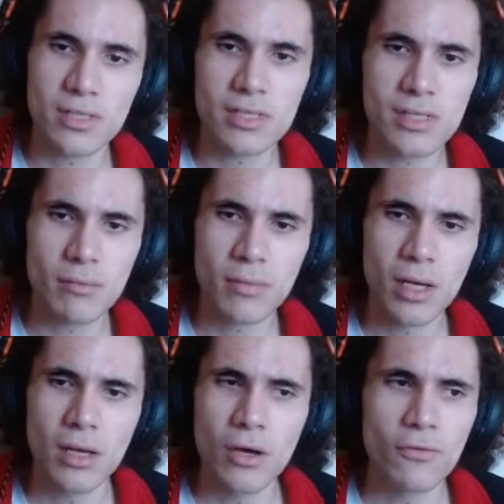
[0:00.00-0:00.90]
since I'm
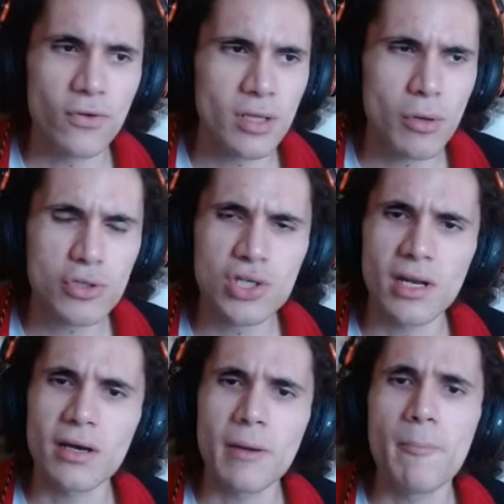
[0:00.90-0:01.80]
fully
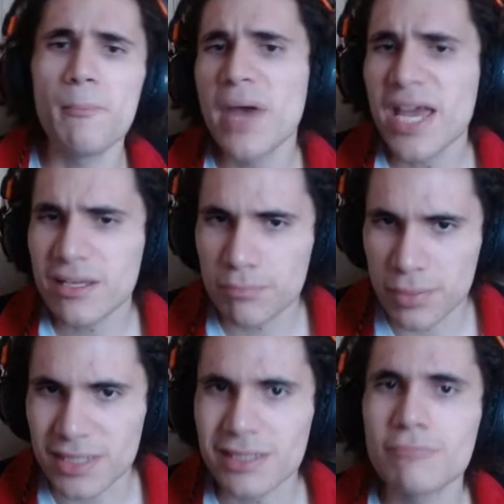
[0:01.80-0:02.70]
motioning it,
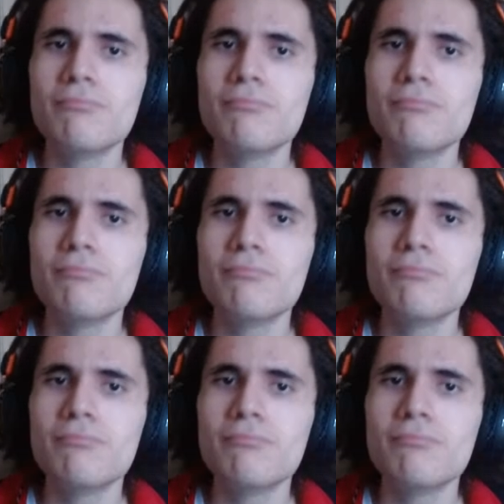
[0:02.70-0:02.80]
maybe